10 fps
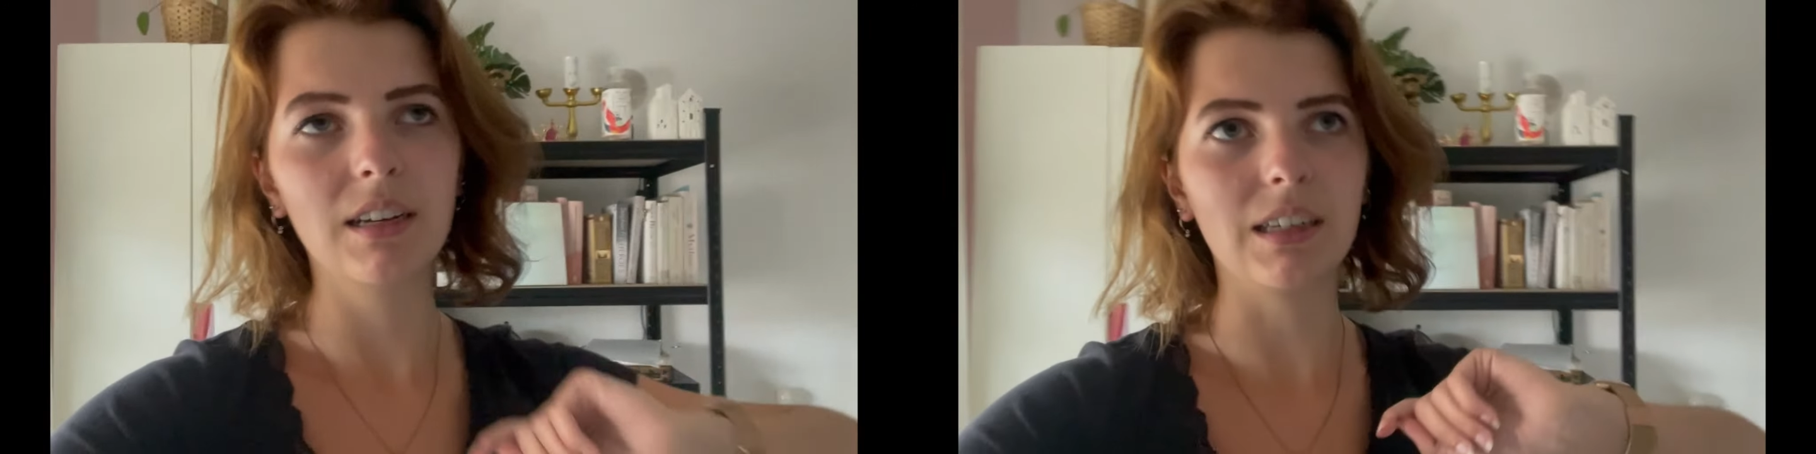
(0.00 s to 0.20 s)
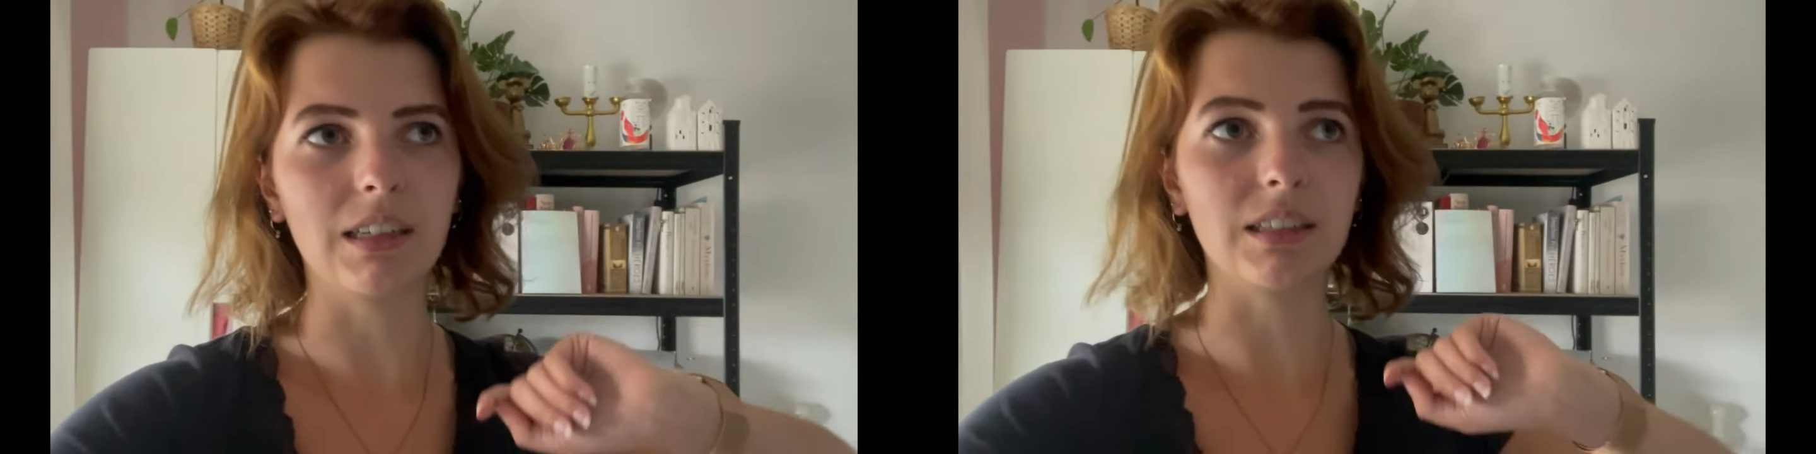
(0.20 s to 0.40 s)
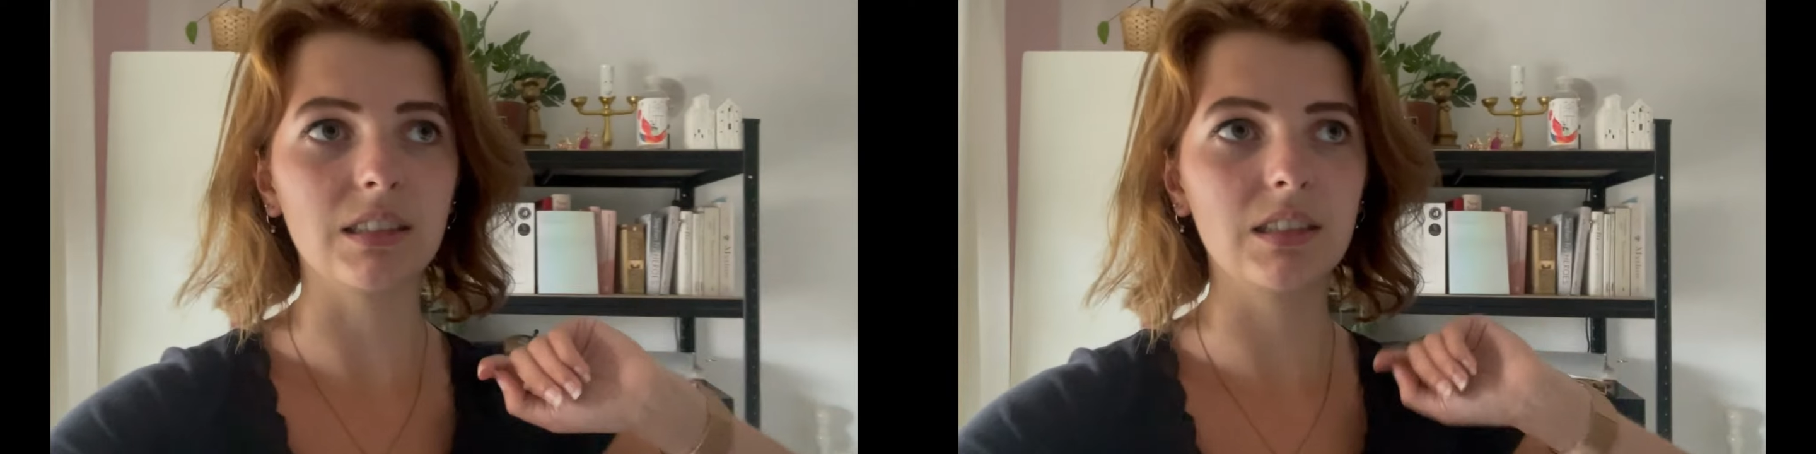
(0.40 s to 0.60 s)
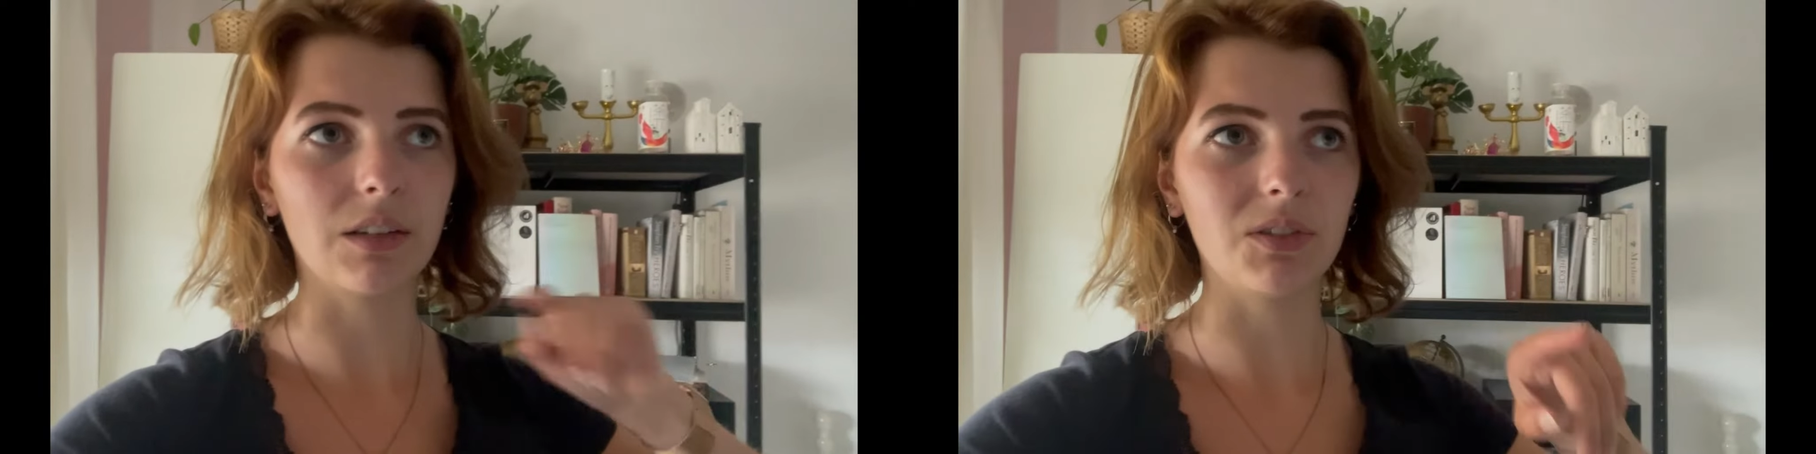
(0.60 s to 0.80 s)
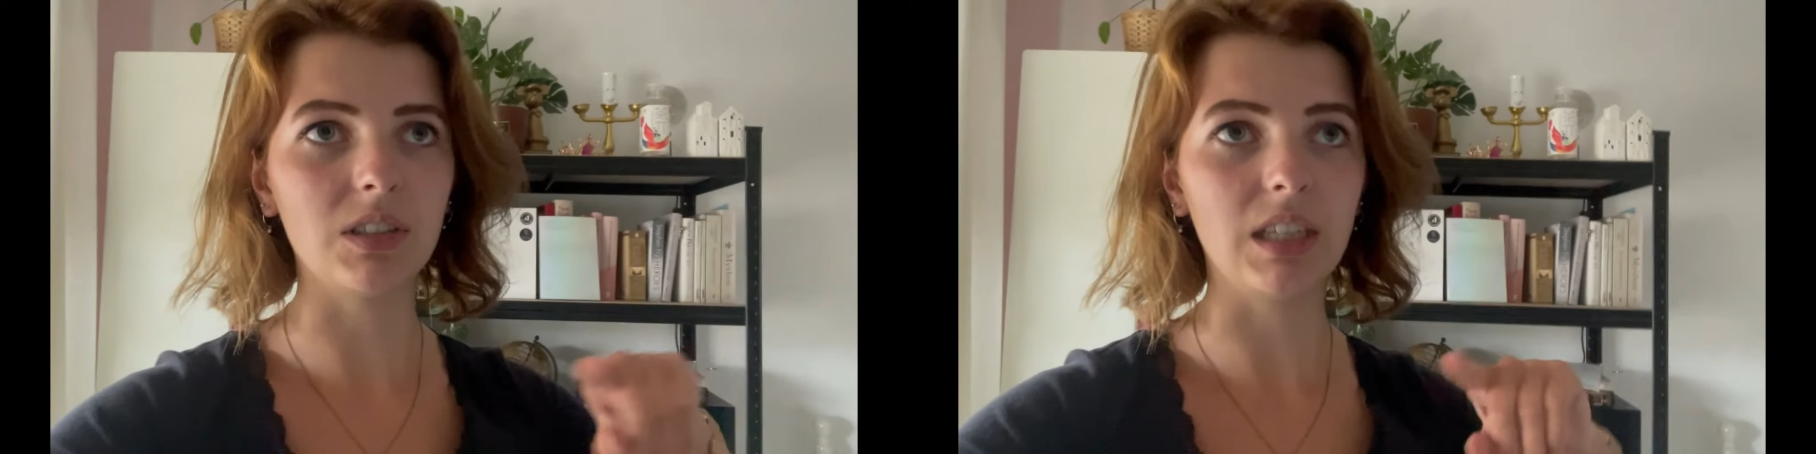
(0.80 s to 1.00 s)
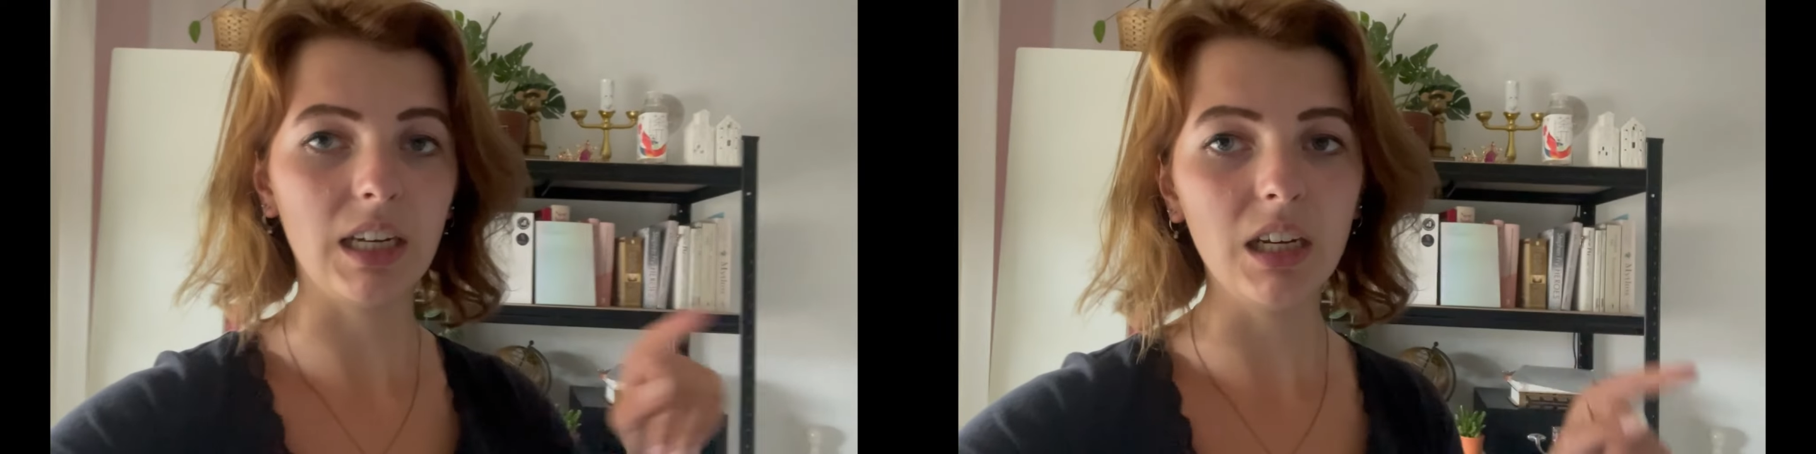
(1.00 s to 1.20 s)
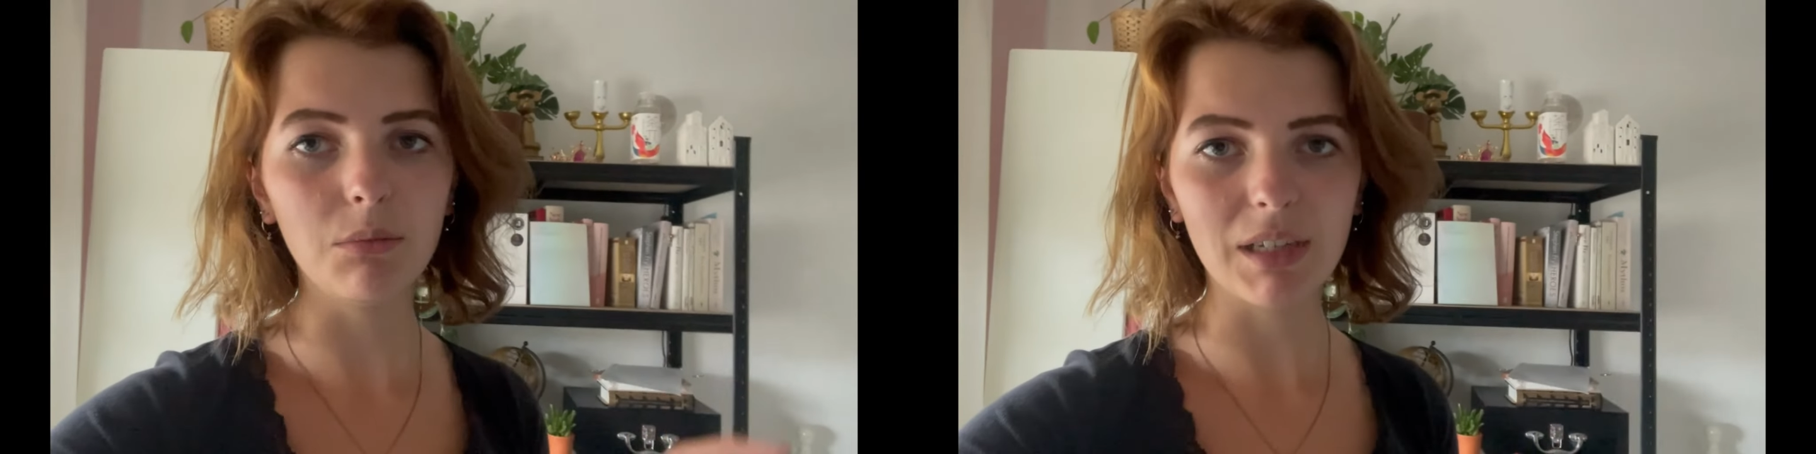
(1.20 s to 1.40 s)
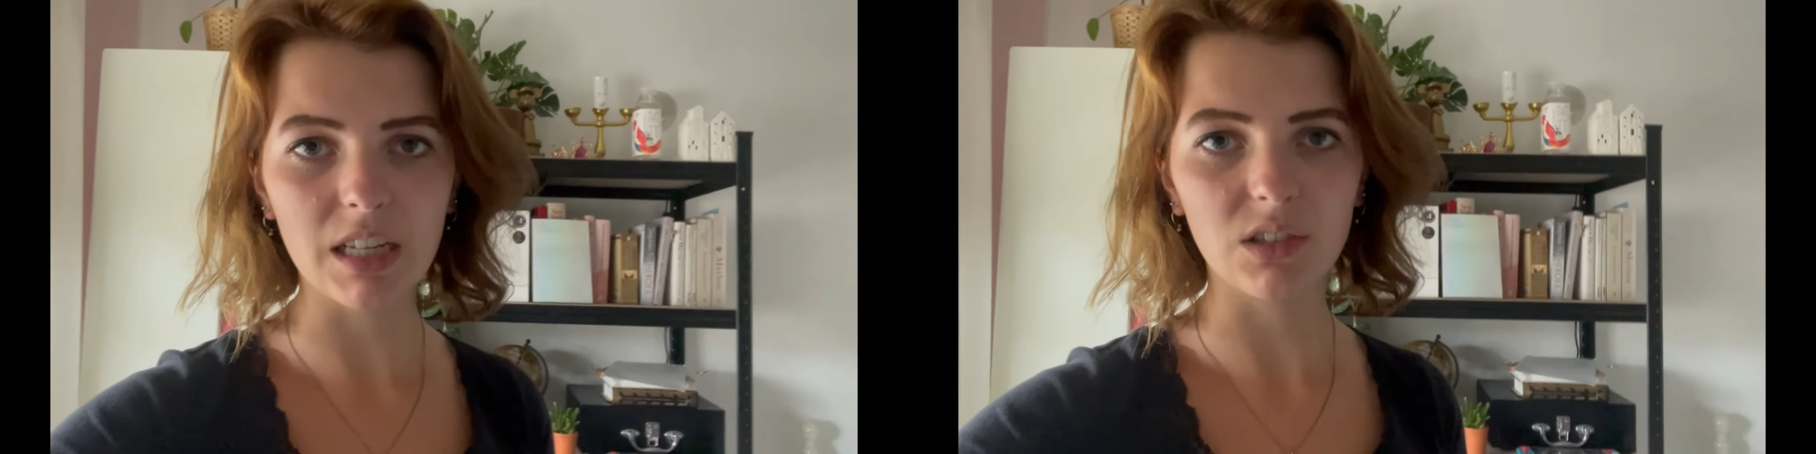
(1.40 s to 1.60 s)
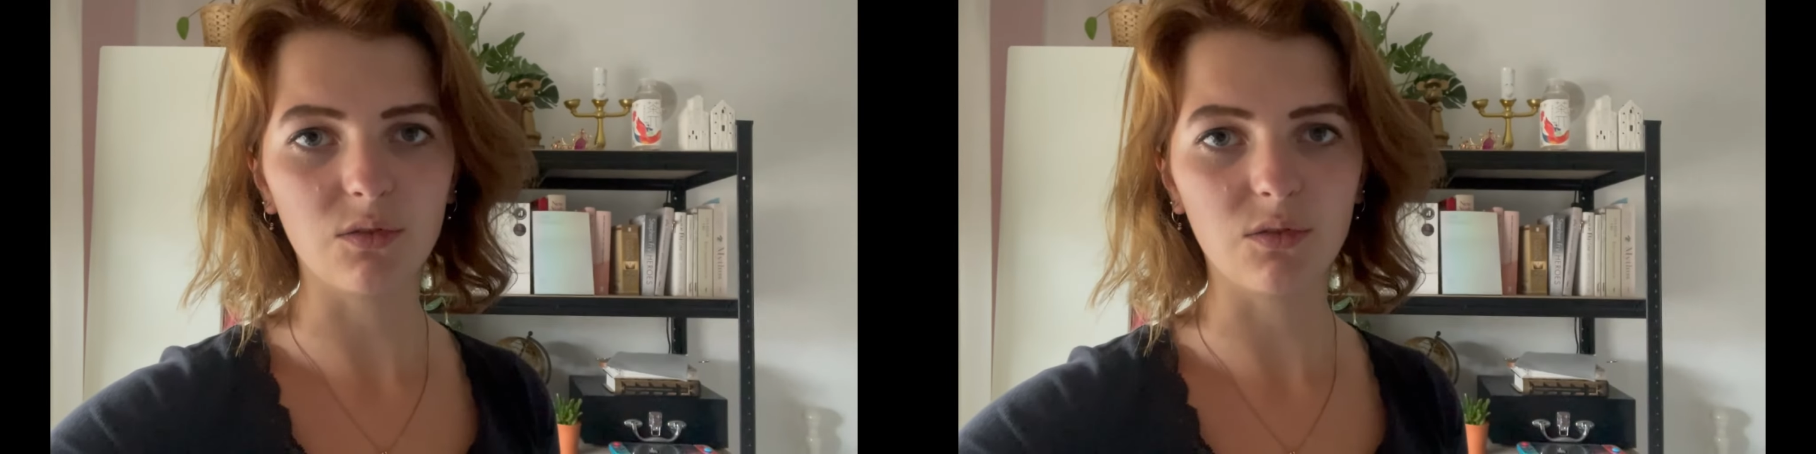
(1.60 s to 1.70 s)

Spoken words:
and then 17 minutes